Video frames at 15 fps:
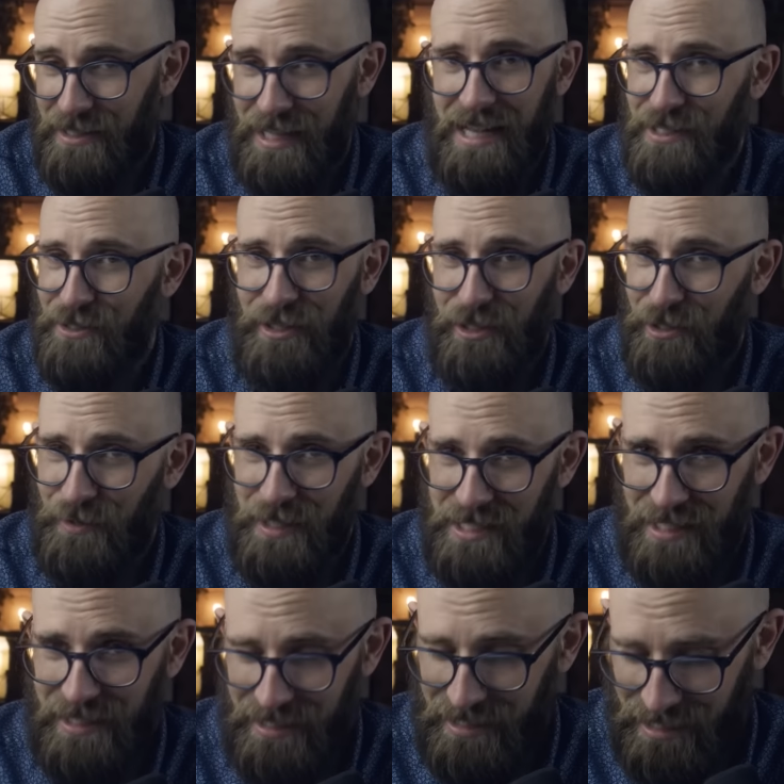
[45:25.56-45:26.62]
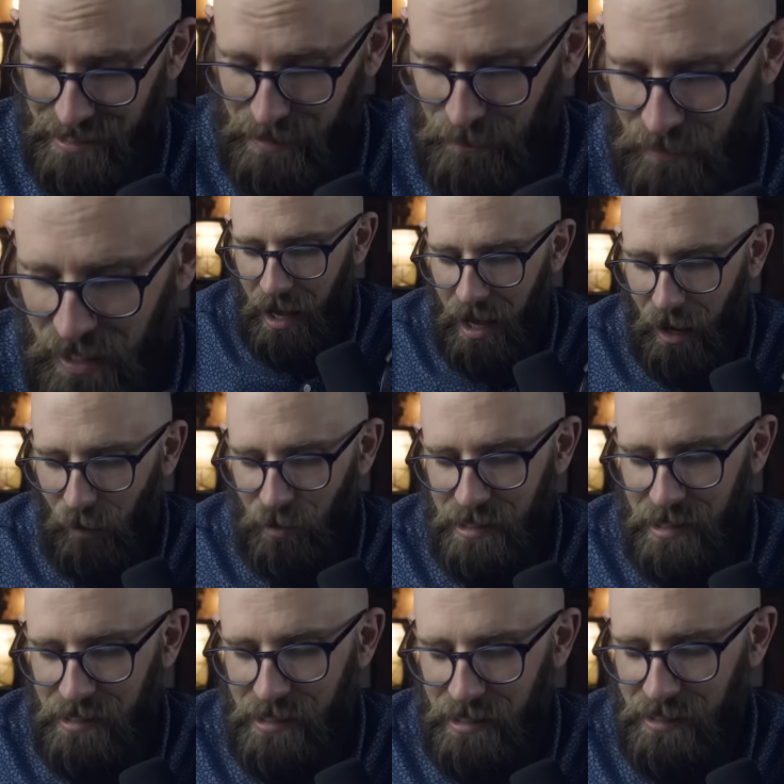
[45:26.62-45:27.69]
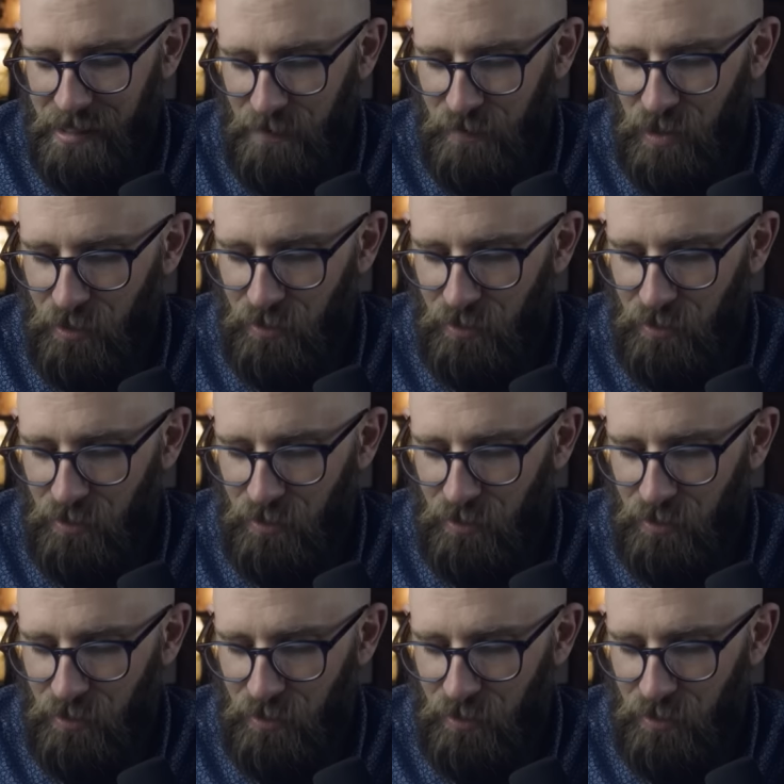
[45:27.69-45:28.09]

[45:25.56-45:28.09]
a coincidence. Was this an attempt to